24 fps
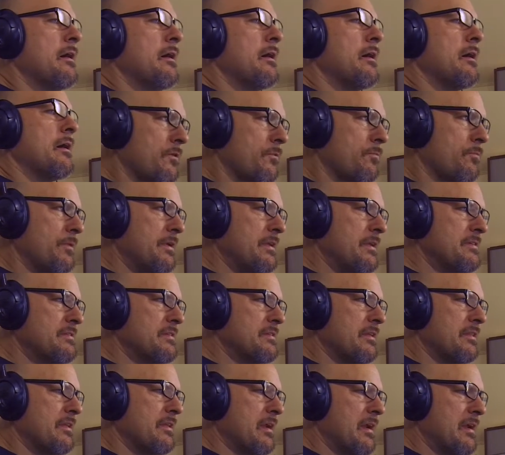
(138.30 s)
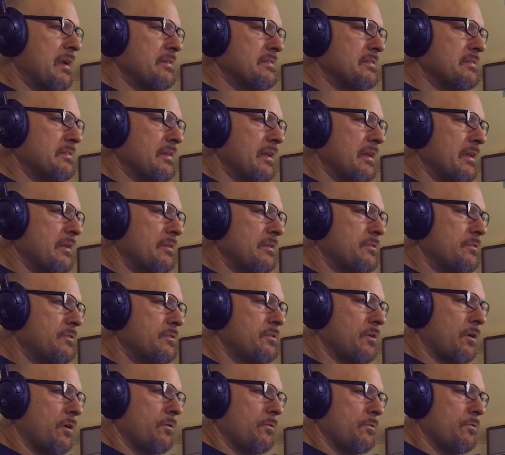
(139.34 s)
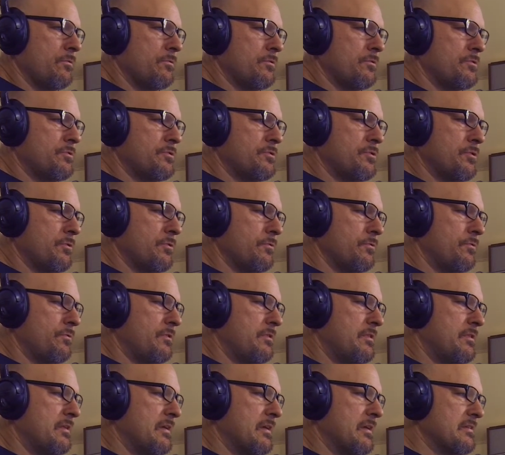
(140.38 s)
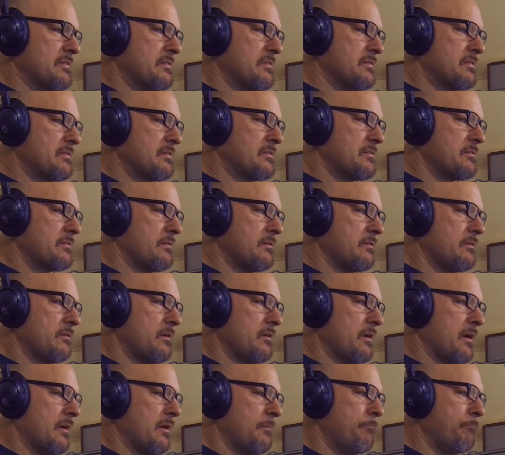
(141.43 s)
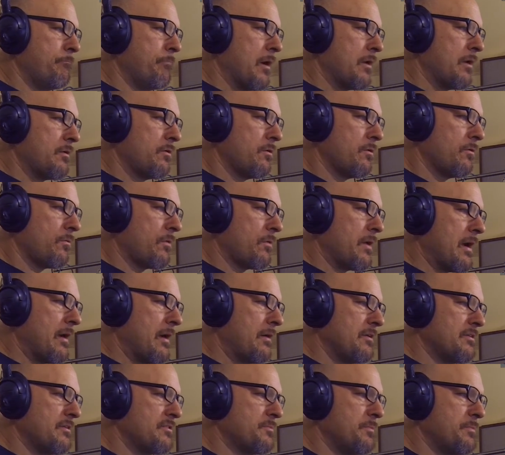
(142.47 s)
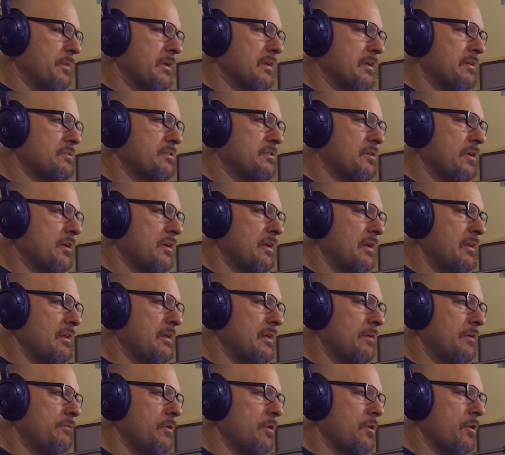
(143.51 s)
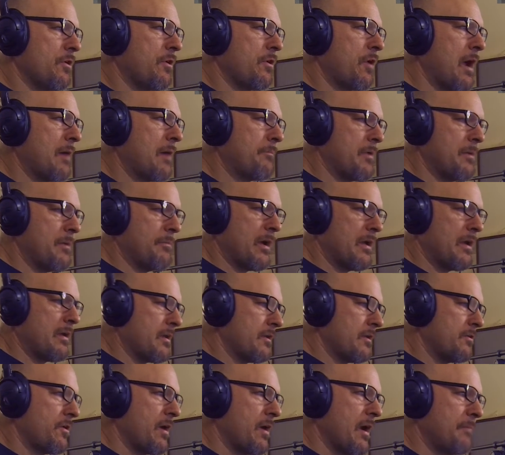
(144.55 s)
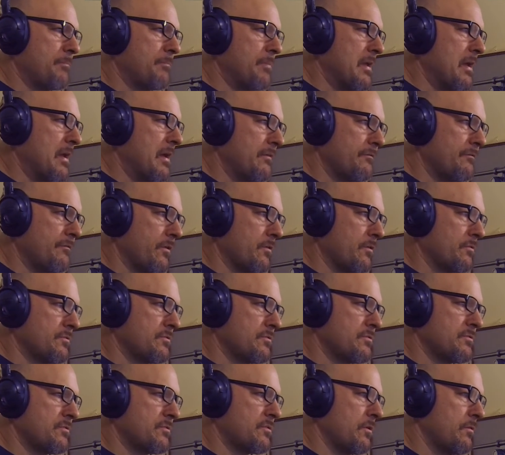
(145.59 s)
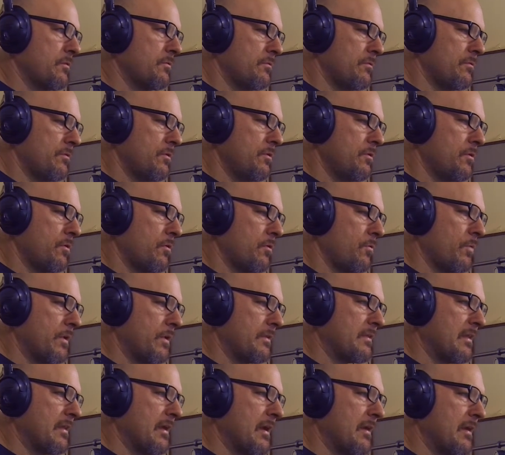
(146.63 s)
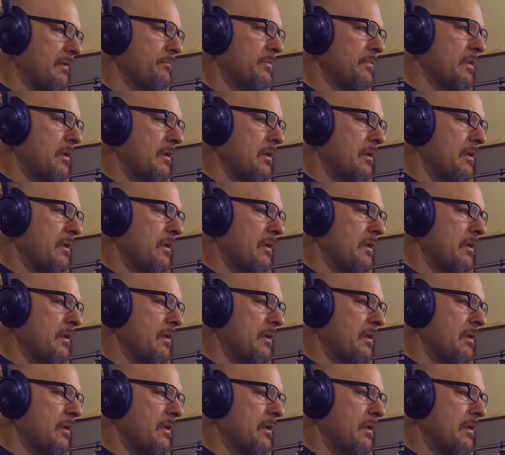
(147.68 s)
The reason that I say don't do this bundle route is because they're going to give you a crappy mic and crappy headphones, so you don't want that.